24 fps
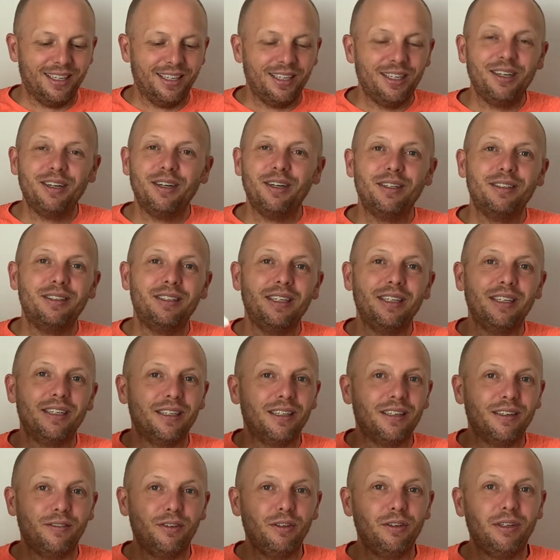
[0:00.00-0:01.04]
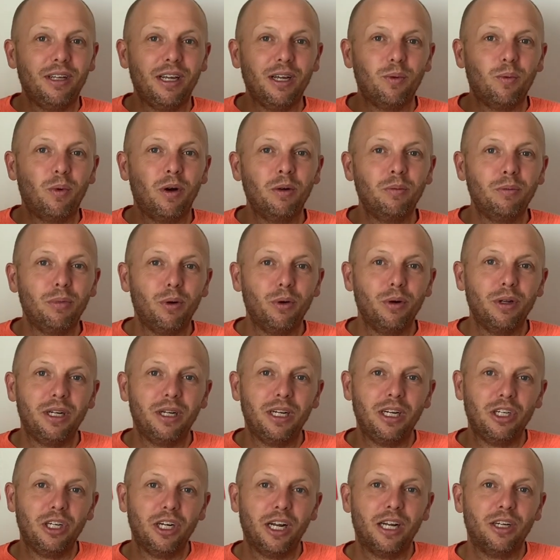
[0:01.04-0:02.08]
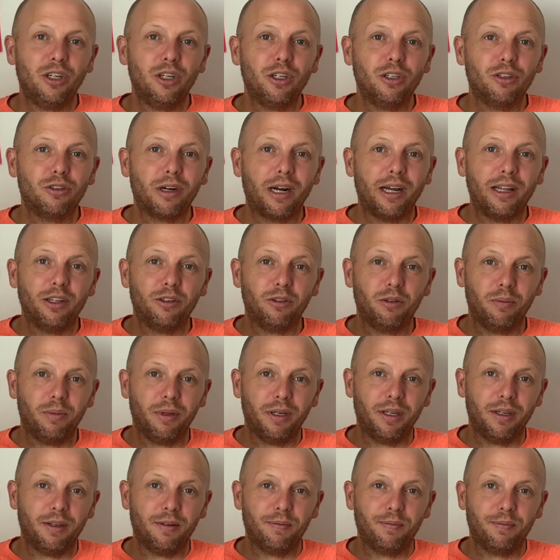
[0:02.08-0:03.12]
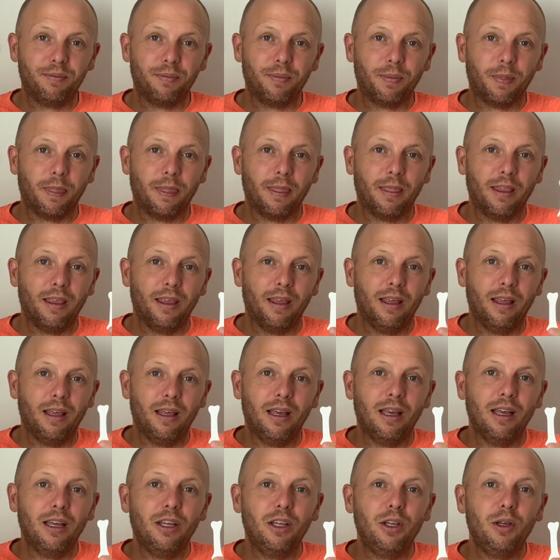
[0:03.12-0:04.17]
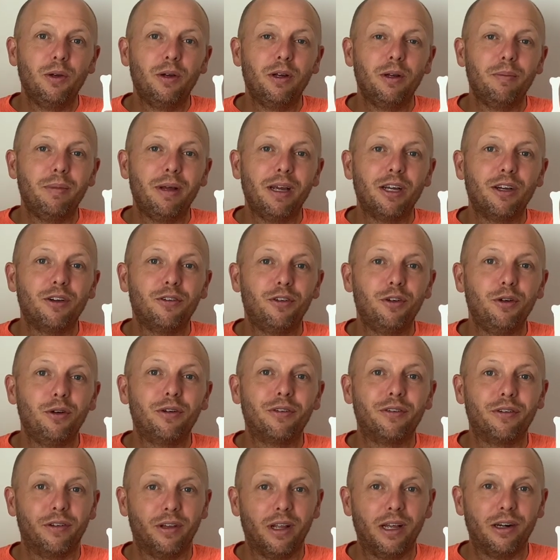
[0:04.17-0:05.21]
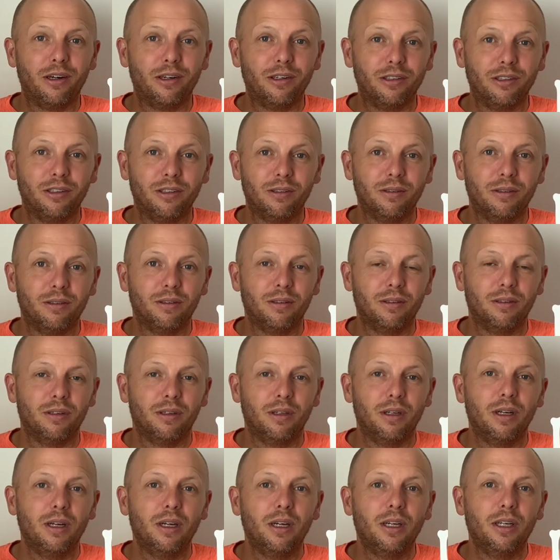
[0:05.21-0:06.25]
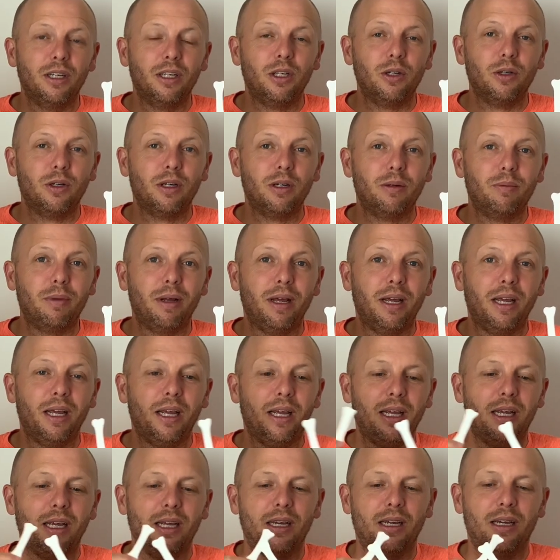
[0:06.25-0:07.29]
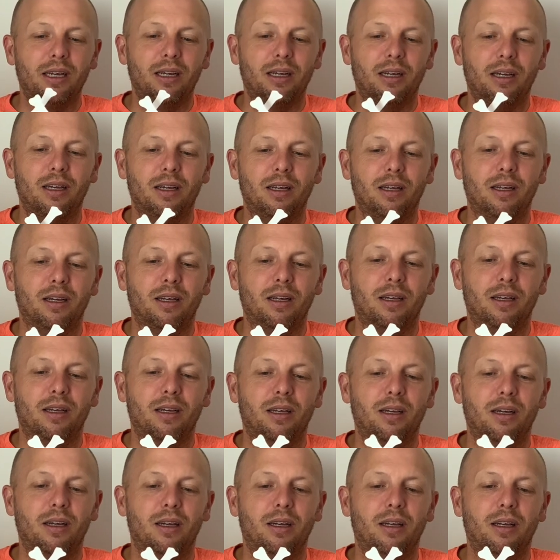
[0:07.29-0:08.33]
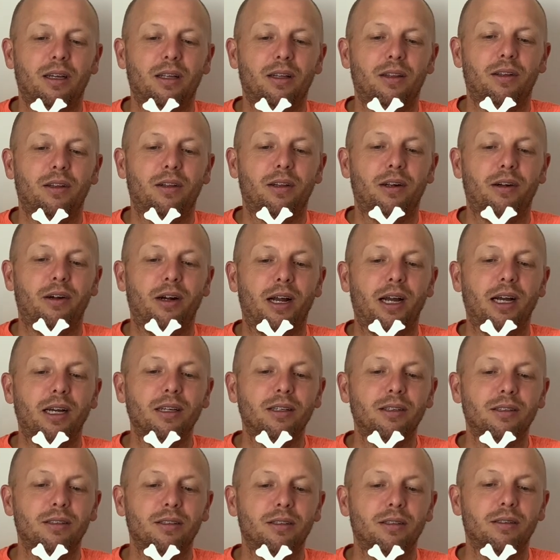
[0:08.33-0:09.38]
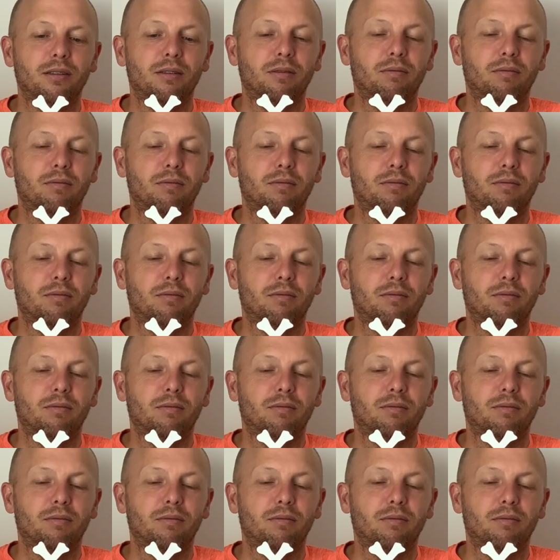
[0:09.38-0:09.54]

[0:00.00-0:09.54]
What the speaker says: And you can see, if you take 1 bone in each hand, you can try this with me. You could make a few different letters. You could make the letter X.